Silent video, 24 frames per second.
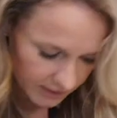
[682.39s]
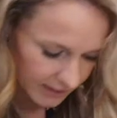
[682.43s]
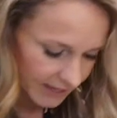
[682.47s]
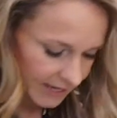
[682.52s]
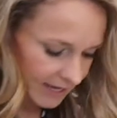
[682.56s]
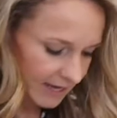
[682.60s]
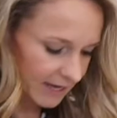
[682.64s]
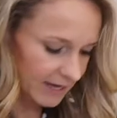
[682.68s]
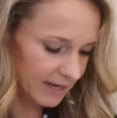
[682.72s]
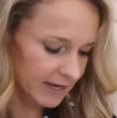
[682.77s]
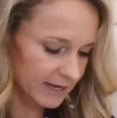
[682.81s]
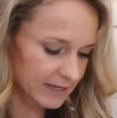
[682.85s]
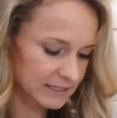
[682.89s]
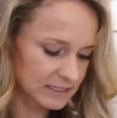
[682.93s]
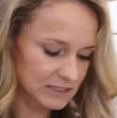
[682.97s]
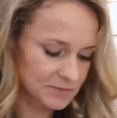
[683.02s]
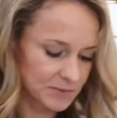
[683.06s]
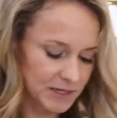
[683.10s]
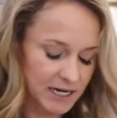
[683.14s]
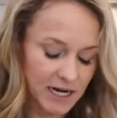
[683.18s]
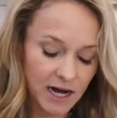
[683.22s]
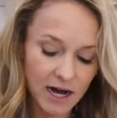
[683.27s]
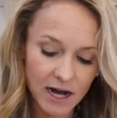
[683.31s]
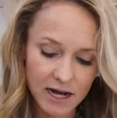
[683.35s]
And
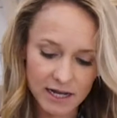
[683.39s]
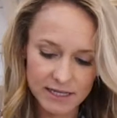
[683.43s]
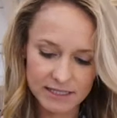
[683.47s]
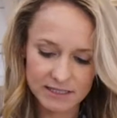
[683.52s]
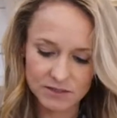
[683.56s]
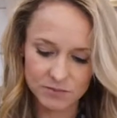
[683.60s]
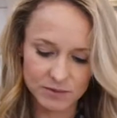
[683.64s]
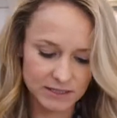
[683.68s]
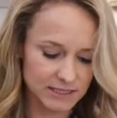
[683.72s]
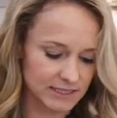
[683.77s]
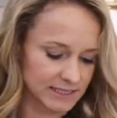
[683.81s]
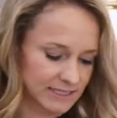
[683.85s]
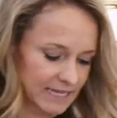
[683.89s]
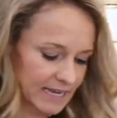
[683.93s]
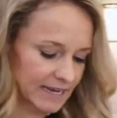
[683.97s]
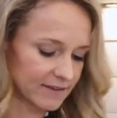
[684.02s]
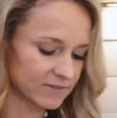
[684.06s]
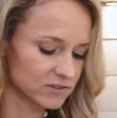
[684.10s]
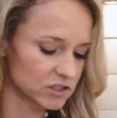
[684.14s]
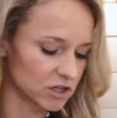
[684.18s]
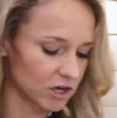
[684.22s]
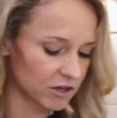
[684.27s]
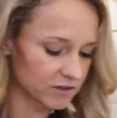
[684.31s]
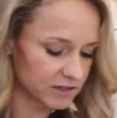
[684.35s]
because we
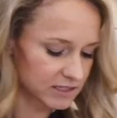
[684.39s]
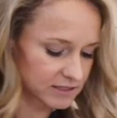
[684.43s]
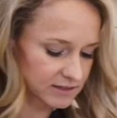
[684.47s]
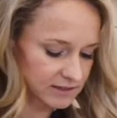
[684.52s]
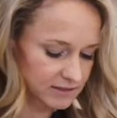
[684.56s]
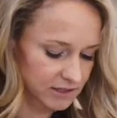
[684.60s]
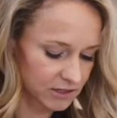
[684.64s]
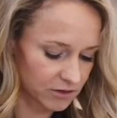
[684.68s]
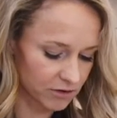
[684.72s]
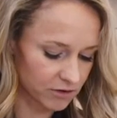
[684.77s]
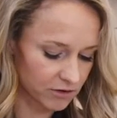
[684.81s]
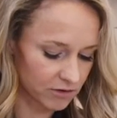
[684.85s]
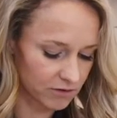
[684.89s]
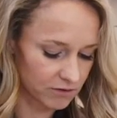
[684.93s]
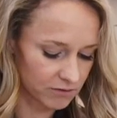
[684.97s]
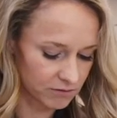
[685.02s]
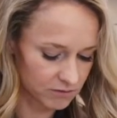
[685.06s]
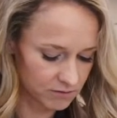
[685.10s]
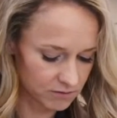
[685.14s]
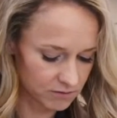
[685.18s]
saved all these little